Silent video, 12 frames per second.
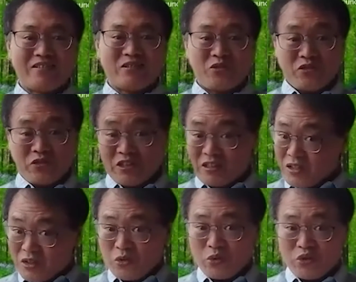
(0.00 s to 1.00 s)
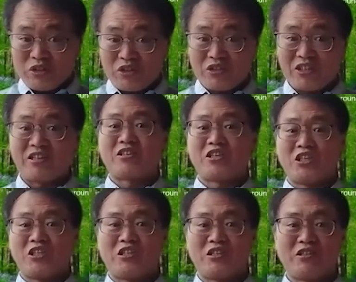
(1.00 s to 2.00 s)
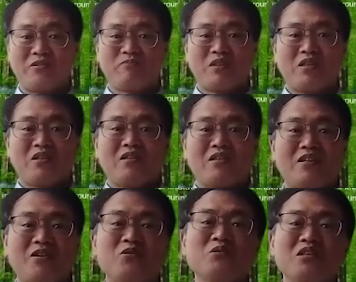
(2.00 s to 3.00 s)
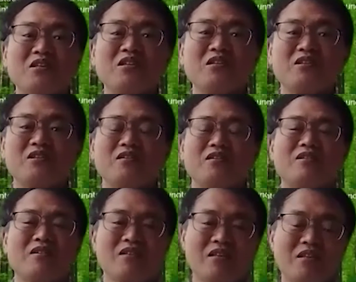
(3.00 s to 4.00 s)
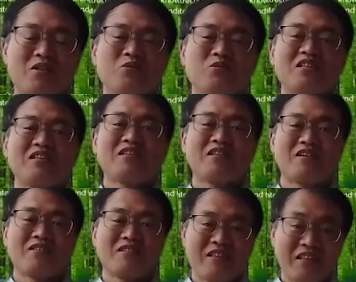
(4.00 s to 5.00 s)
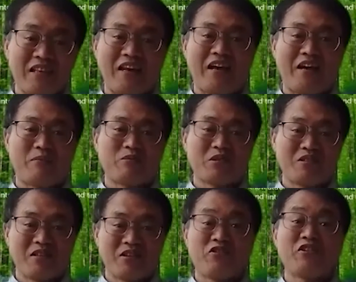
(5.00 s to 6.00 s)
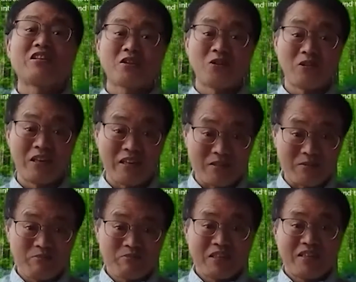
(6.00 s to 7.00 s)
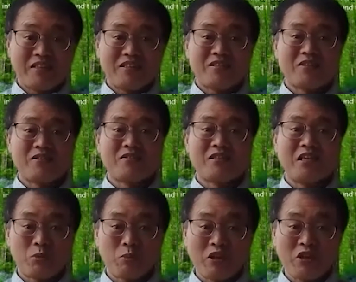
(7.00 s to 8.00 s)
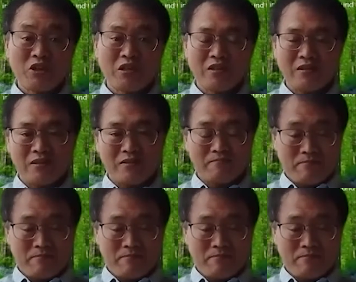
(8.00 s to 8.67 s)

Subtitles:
for this course they are teaching, they don't need the lab, the physical lab. So especially